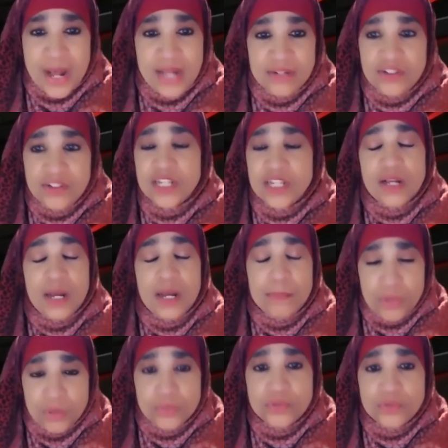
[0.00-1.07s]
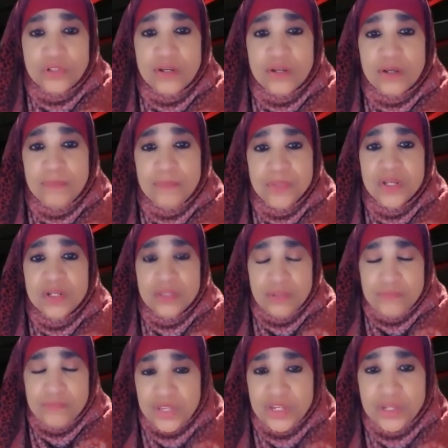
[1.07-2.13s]
I did upload the
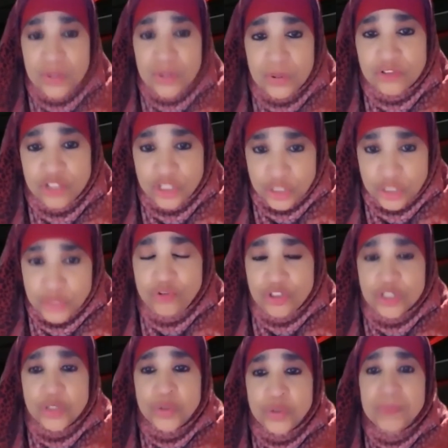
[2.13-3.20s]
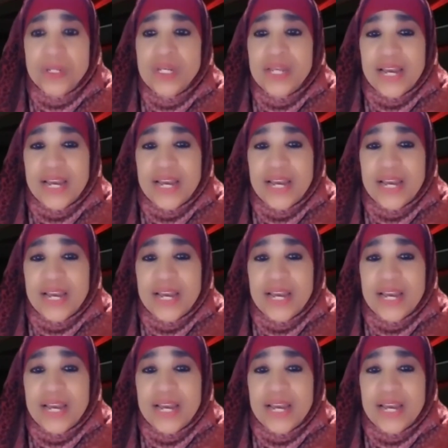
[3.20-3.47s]
video to YouTube,